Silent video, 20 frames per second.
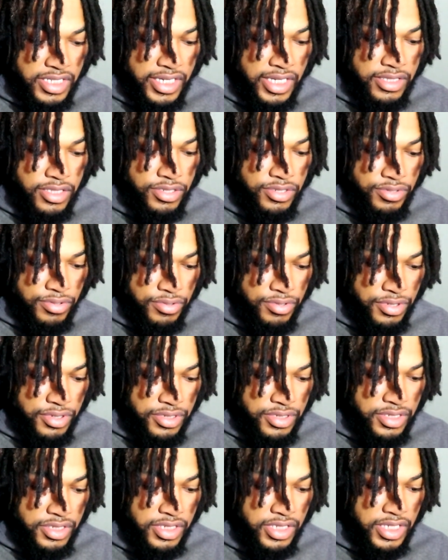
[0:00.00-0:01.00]
you got the
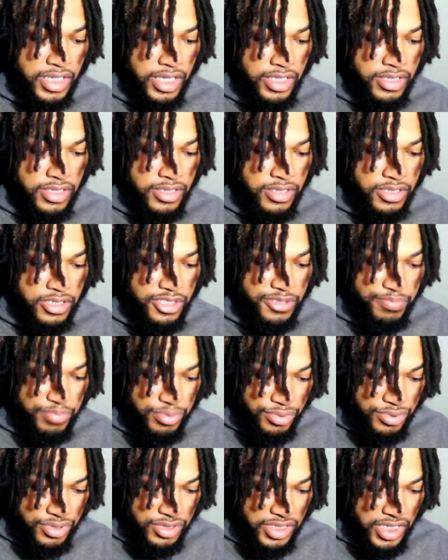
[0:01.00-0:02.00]
Dorch, you got the
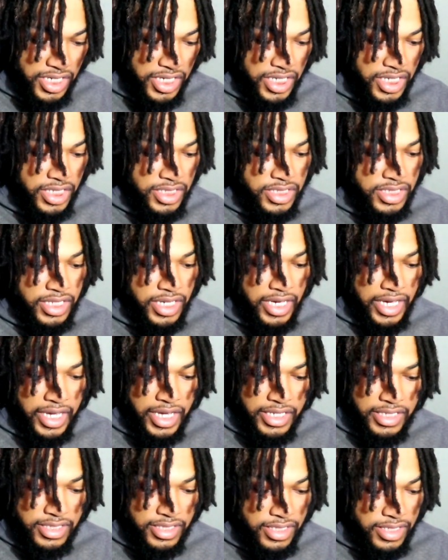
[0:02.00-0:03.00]
spool stage, you got
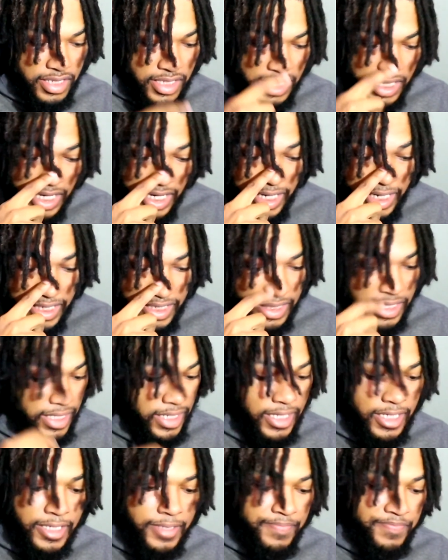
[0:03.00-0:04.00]
XDI,
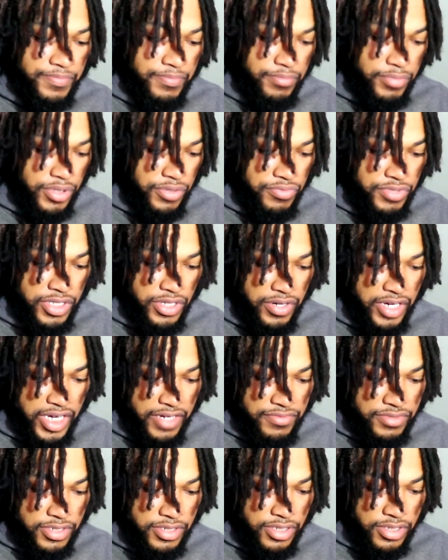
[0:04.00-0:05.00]
but we don't
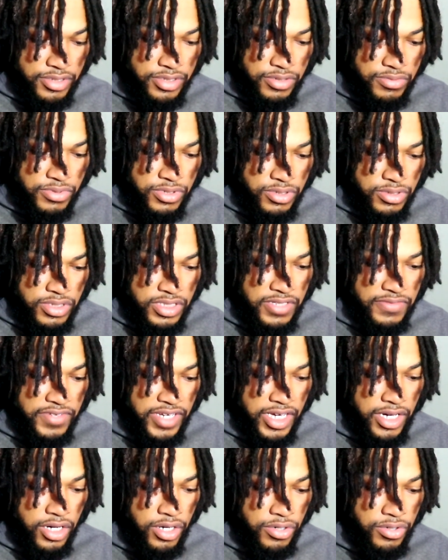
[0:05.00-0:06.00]
have one of those, so we're gonna leave
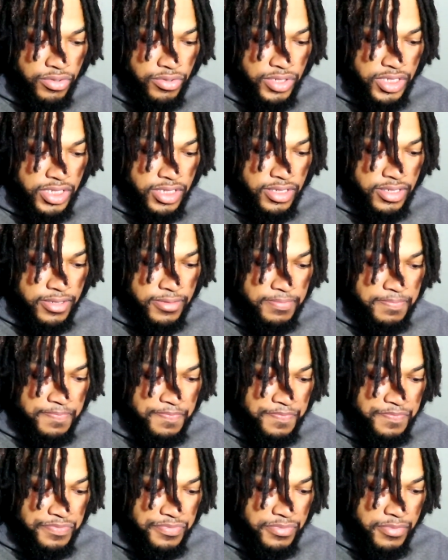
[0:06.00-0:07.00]
it at OEM.
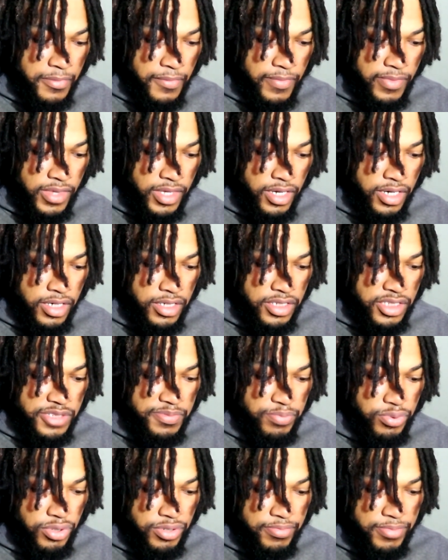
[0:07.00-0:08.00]

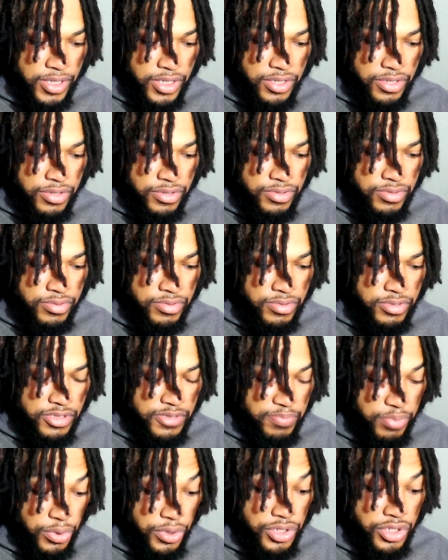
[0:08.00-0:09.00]
Sport mode,
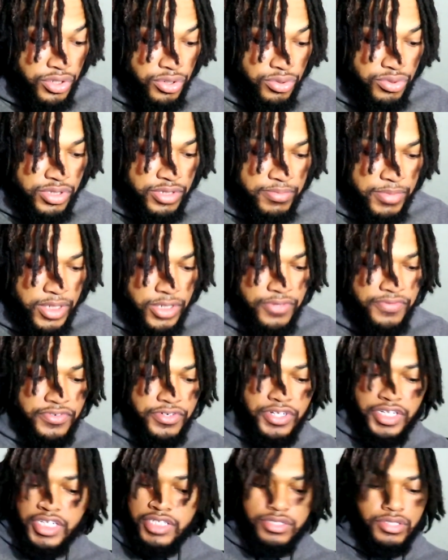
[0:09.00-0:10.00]
sport cooling mode
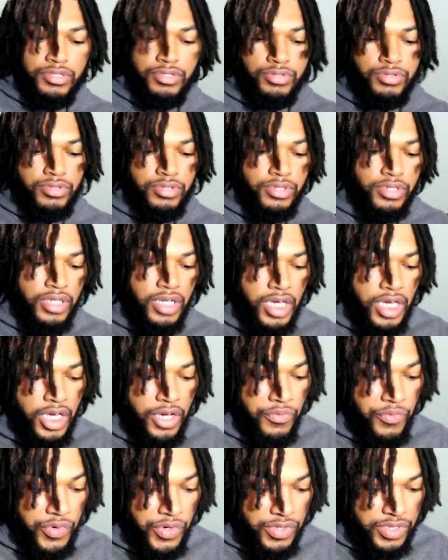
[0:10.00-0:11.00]
for intercooler,
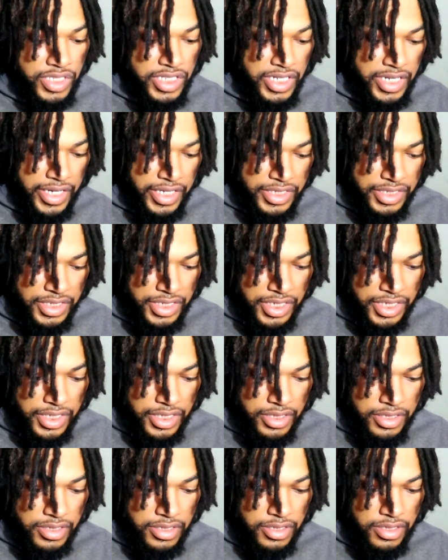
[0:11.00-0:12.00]
we're gonna leave that
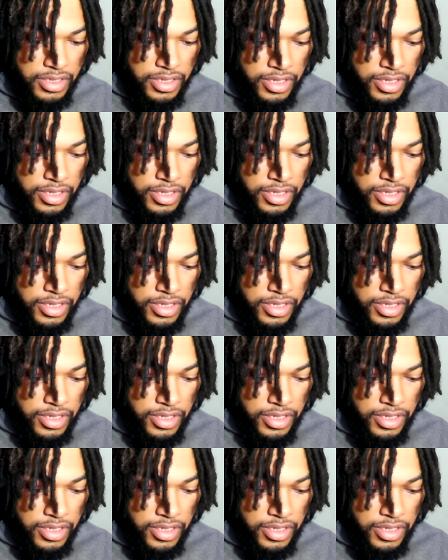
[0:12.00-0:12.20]
checked.